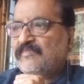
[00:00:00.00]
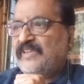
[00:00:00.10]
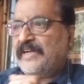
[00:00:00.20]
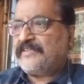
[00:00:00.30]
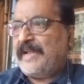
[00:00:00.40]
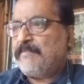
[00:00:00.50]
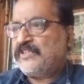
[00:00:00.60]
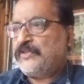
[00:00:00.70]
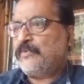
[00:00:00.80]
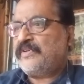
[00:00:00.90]

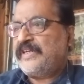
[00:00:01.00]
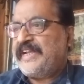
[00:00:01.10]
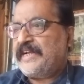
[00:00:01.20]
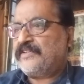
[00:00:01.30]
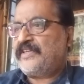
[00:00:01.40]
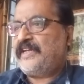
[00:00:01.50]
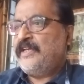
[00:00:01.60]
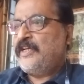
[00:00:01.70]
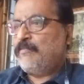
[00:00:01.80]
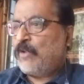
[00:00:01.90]
attempts to create
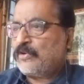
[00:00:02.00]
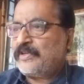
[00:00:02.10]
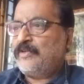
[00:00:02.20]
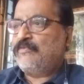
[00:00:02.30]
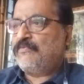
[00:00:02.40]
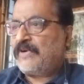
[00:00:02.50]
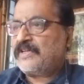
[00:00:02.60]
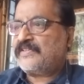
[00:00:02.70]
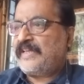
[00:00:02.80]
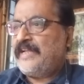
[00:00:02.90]
modern
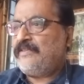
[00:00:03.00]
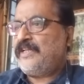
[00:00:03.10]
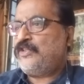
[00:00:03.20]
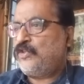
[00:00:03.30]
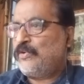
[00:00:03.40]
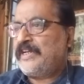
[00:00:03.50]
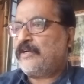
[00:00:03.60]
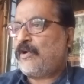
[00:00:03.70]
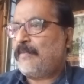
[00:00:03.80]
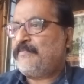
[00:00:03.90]
works in the
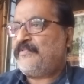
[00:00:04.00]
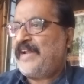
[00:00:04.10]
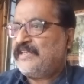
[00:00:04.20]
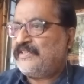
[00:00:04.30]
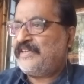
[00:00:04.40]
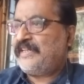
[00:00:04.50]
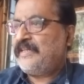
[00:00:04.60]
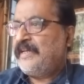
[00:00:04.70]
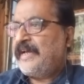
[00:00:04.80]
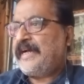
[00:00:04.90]
genre of tragedy
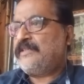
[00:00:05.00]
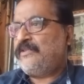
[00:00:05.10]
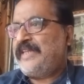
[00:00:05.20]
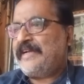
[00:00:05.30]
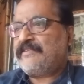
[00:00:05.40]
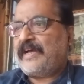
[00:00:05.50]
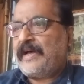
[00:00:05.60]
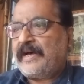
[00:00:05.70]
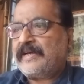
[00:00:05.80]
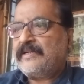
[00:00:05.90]
that
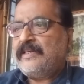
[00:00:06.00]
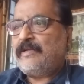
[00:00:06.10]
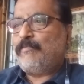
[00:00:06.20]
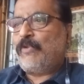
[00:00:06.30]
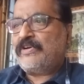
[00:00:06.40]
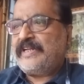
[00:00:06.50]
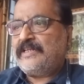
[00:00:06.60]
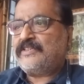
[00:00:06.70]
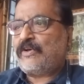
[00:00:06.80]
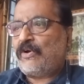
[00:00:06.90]
are
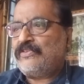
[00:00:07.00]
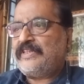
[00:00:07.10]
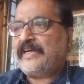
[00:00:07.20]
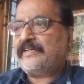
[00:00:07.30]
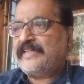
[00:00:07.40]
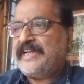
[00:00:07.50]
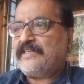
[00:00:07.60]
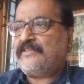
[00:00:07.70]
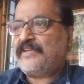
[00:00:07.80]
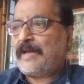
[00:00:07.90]
modeled on the Greek
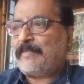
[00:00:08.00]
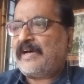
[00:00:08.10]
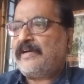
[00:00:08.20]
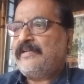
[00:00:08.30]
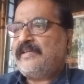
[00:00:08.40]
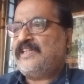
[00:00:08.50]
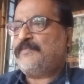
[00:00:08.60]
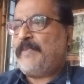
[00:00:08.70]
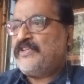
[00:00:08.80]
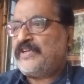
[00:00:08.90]
drama,
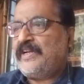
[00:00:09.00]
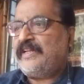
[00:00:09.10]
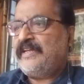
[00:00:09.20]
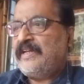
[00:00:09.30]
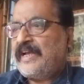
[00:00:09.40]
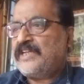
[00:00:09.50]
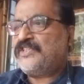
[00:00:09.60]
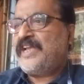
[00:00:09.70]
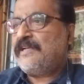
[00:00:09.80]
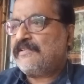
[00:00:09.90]
especially
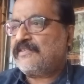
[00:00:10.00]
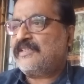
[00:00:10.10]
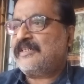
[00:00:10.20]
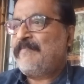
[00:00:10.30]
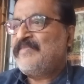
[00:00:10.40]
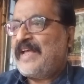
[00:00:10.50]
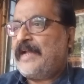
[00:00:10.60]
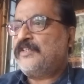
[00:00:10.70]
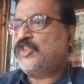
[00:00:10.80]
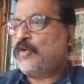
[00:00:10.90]
Aeschylus
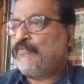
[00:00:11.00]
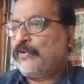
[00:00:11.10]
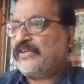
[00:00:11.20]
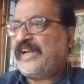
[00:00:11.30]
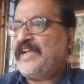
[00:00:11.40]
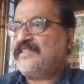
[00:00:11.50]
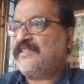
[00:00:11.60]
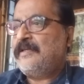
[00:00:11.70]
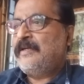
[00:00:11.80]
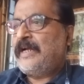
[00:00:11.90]
and Sophocles,
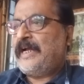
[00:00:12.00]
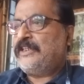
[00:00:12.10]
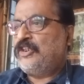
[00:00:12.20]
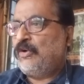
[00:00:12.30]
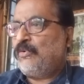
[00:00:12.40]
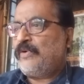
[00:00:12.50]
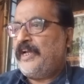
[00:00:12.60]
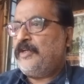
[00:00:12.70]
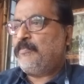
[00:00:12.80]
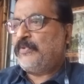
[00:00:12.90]
though
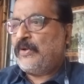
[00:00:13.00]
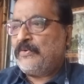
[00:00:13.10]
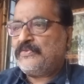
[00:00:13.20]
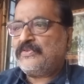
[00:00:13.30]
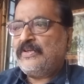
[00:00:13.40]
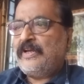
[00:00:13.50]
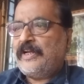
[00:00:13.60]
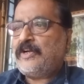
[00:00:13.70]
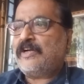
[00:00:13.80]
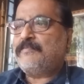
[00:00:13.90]
in prose,
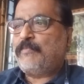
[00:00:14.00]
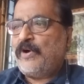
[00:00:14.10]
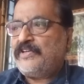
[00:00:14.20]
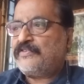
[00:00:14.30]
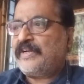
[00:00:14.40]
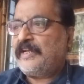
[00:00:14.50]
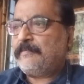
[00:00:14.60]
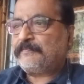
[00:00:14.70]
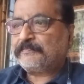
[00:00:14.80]
not poetry,